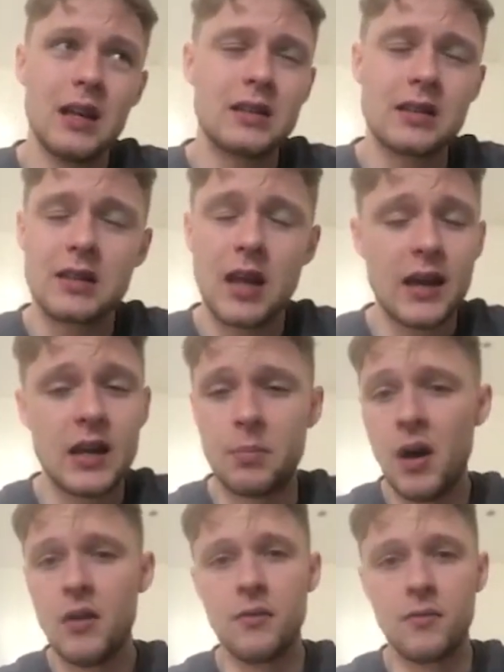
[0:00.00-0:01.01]
just taking a
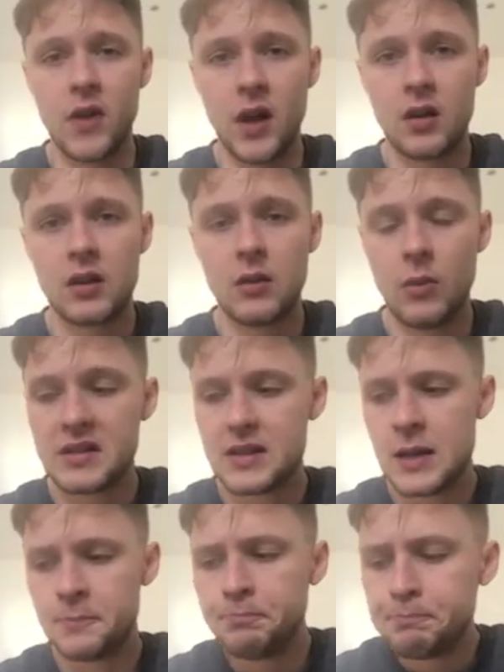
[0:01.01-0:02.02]
punt. And I think West
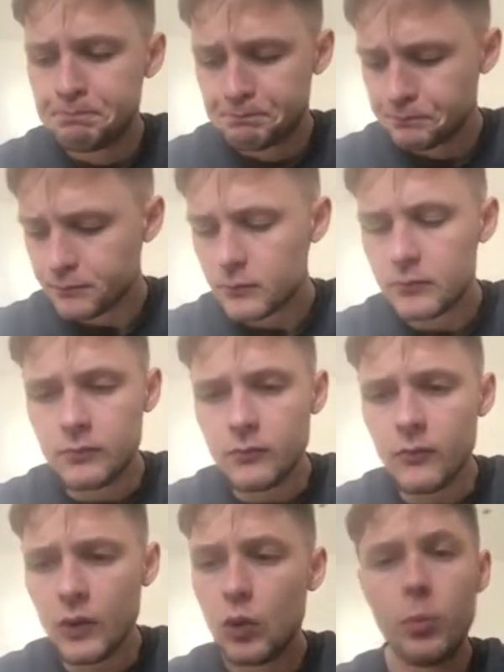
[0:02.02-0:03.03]
Ham,
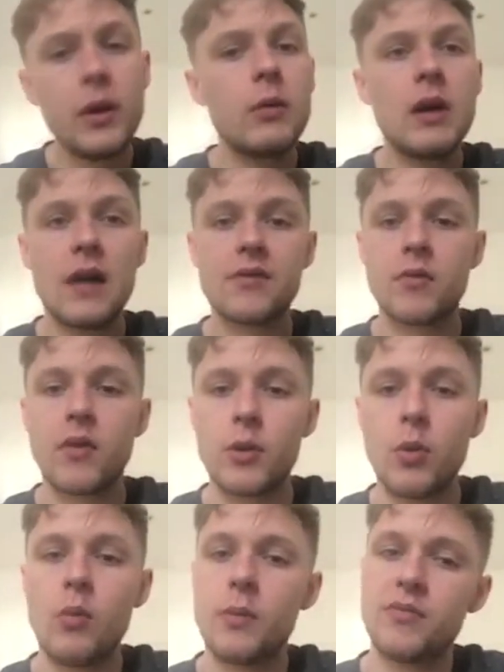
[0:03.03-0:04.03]
albeit we have done
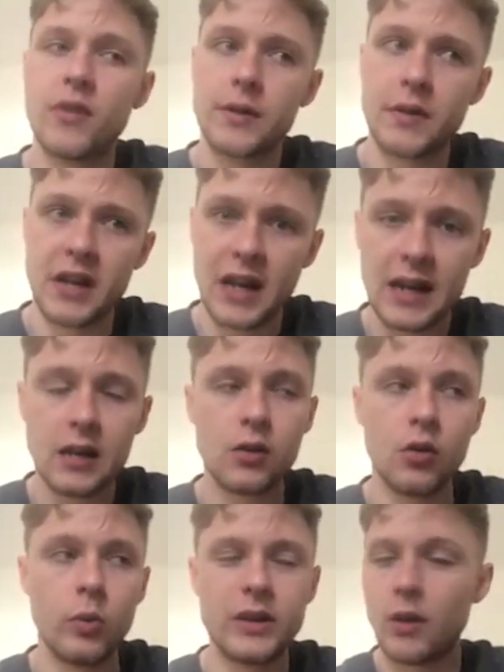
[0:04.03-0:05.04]
very well and we've been very, very
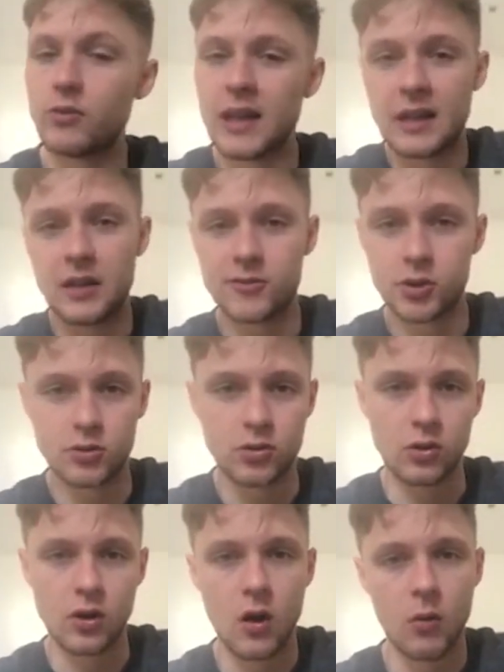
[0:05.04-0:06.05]
clinical, we don't take enough shots
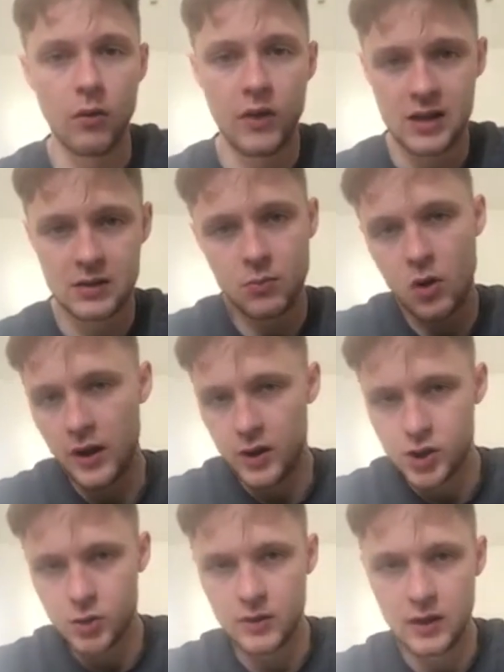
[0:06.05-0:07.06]
on goal, and that's my
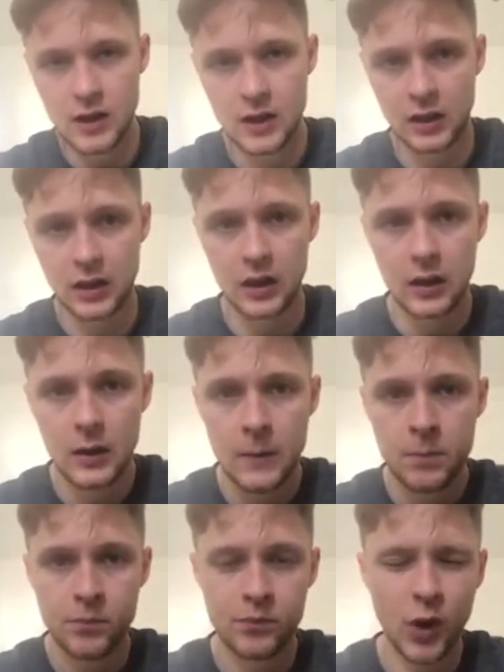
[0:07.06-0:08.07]
issue with it. And I think,
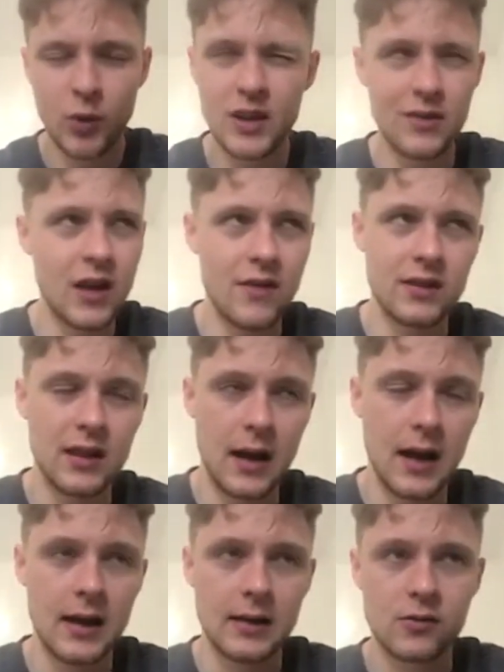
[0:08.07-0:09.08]
don't give David De
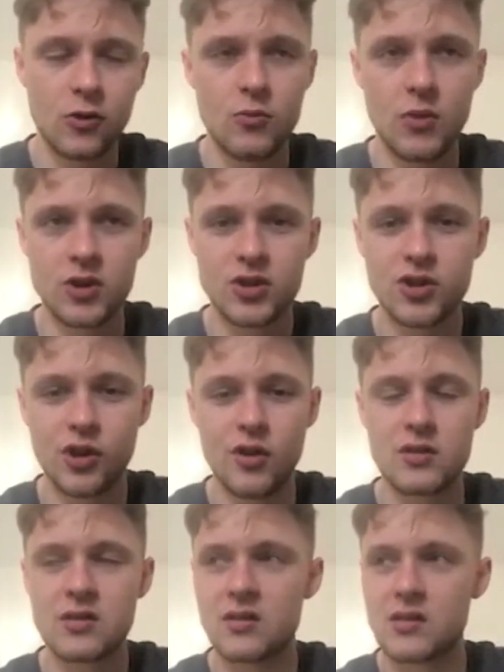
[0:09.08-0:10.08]
Gea too much
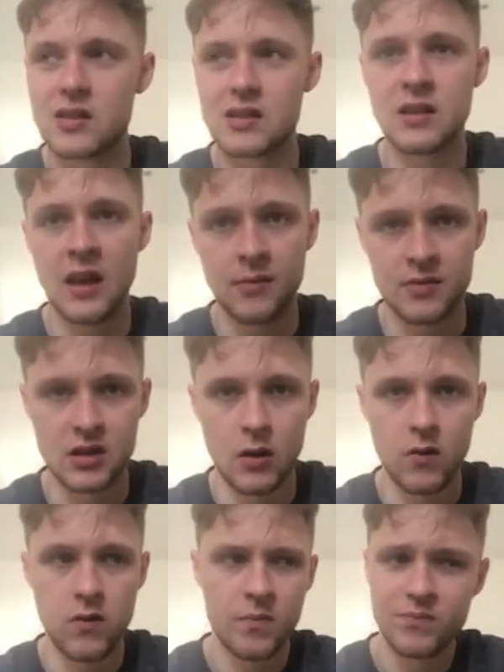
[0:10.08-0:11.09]
chance to set
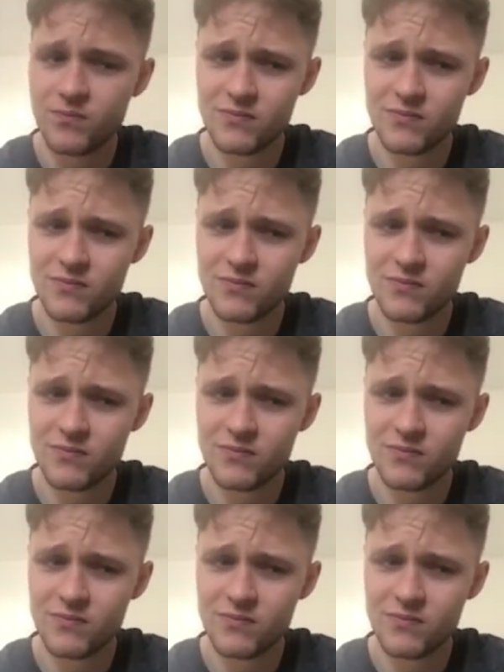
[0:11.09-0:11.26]
himself.